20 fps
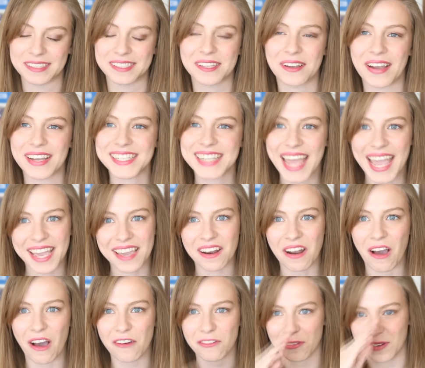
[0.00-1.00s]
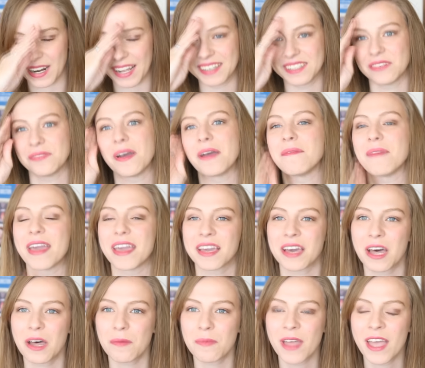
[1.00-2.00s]
So I take it off when I do my
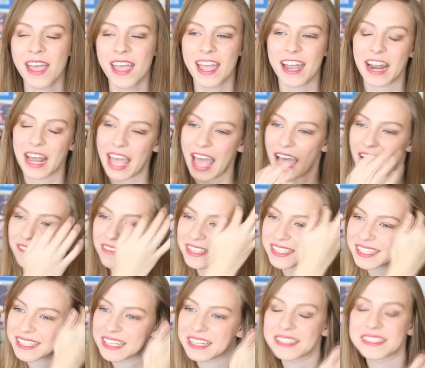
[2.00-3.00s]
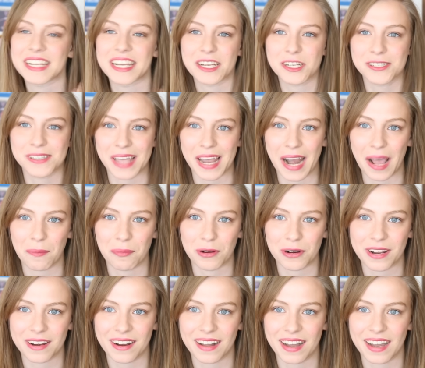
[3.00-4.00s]
makeup, and I have this little dish that I
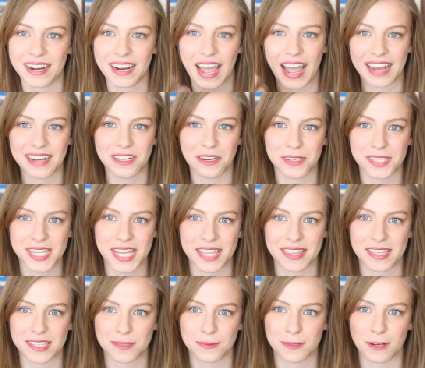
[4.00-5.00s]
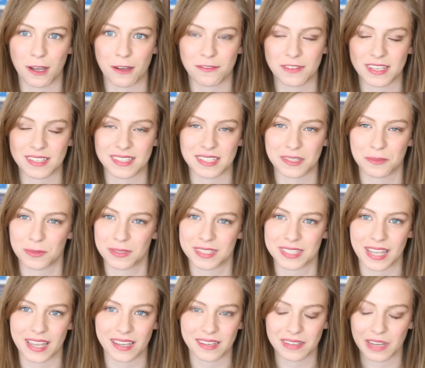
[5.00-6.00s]
put it on. I don't take this one off because this one's
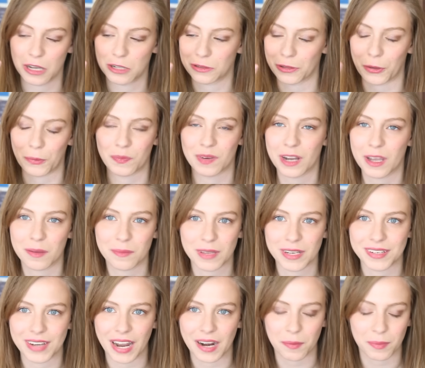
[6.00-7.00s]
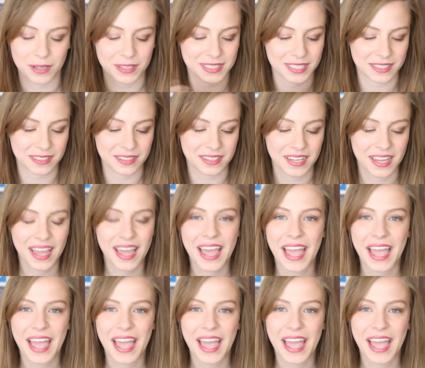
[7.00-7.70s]
like aluminum and not a big deal.